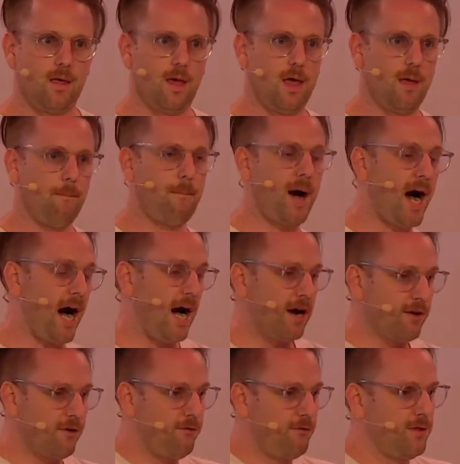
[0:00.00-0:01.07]
part
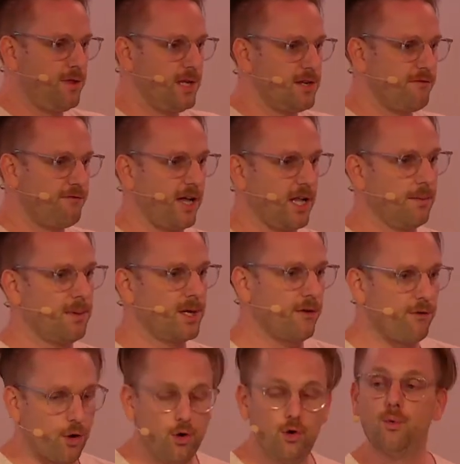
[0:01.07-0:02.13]
of the development of
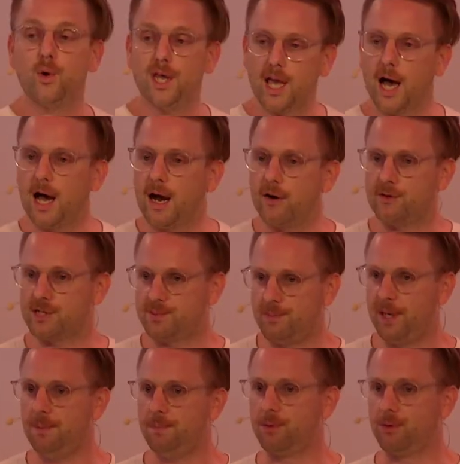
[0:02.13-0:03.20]
who we are as
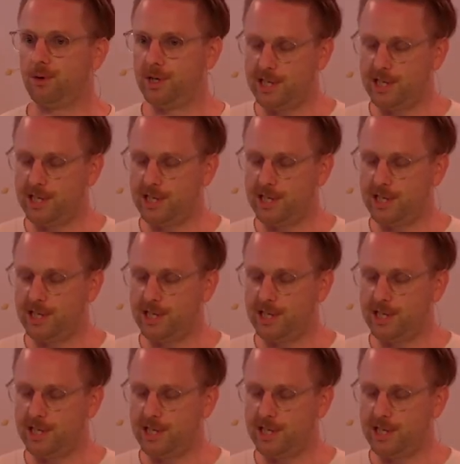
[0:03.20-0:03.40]
people is